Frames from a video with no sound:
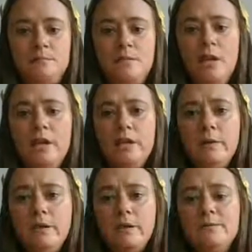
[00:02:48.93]
And you
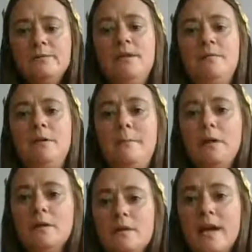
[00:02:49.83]
wanna use it, I'm gonna
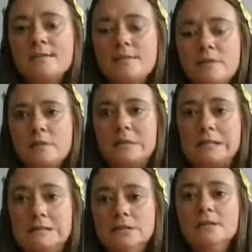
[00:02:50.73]
show you guys a little
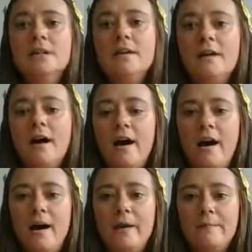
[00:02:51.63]
closer.
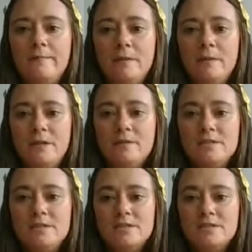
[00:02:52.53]
Um, you wanna use
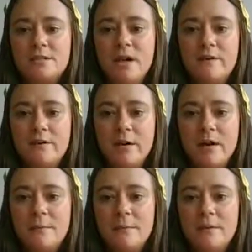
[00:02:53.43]
it to just cover
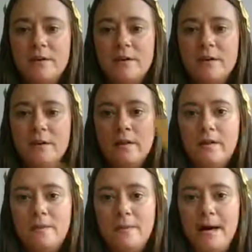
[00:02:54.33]
up
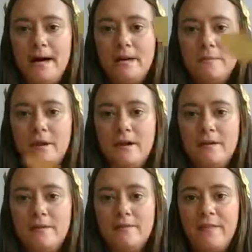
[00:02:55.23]
the bottom
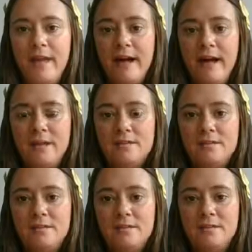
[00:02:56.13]
of that
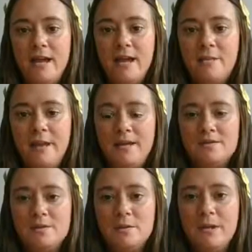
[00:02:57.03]
headband
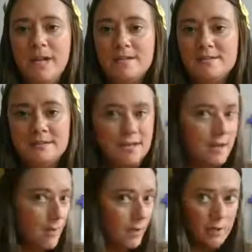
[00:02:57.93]
so you can't see
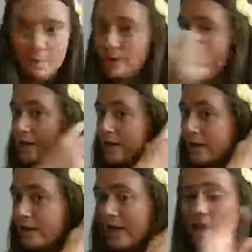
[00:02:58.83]
it when you put it in
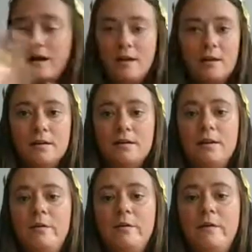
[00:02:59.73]
your hair
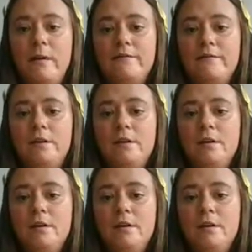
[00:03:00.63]
or whatever.